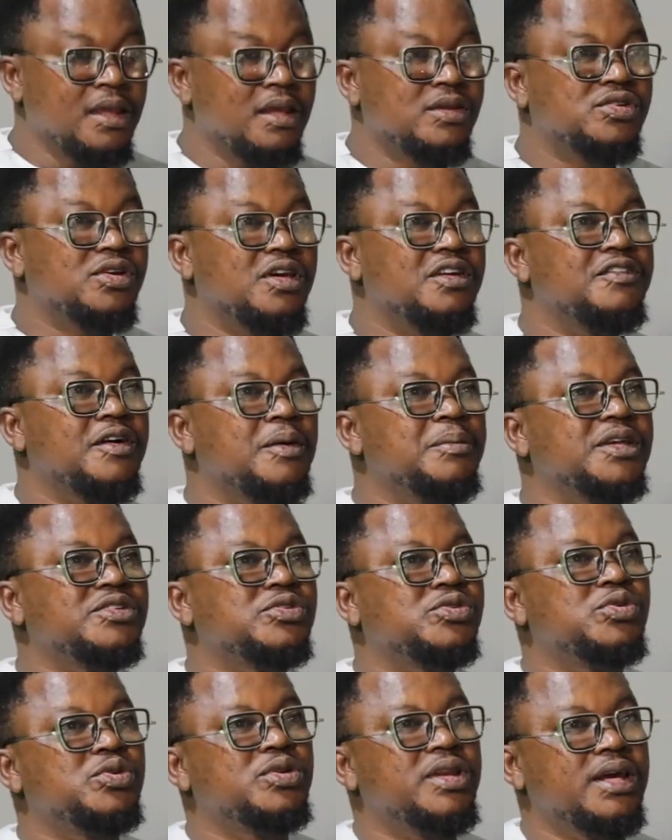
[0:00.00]
So if I'm a
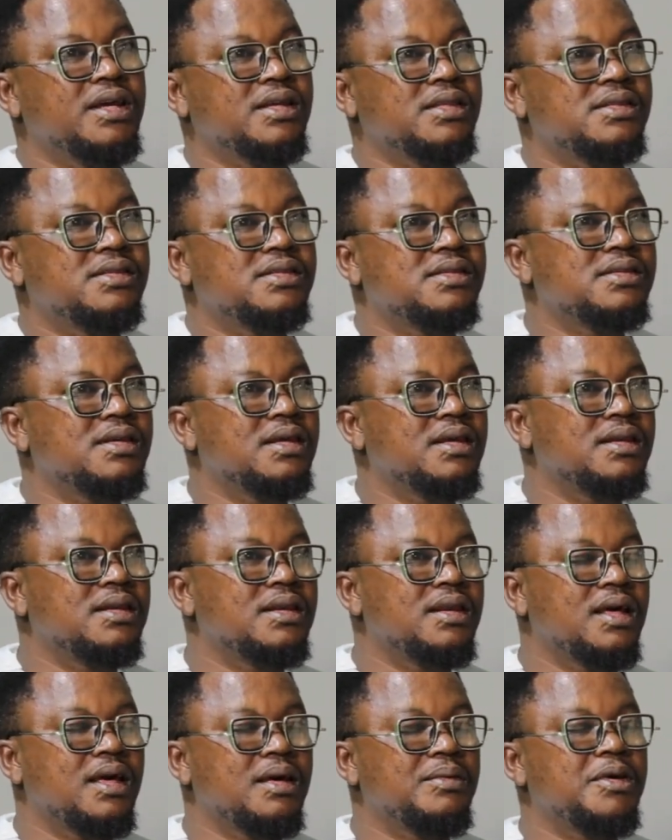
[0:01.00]
student
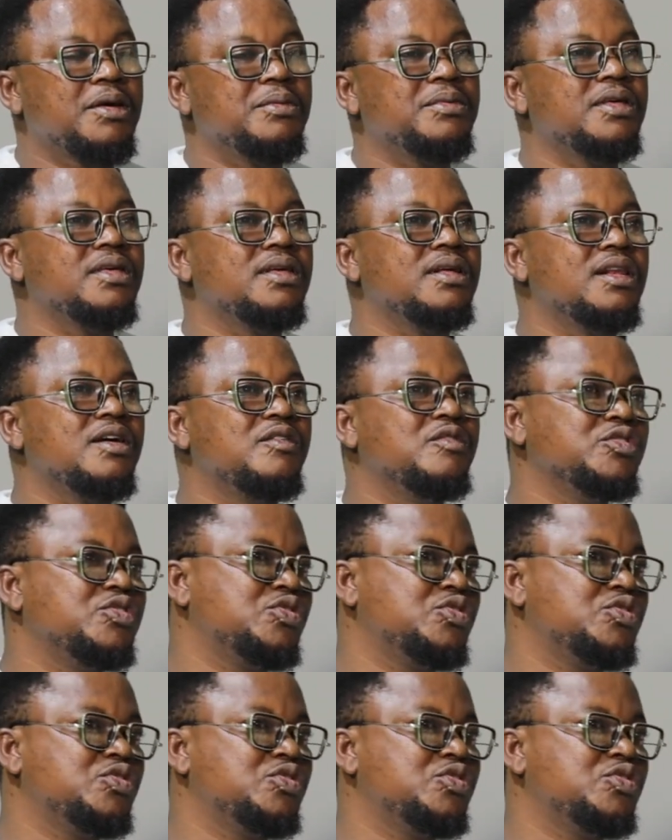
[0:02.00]
and maybe level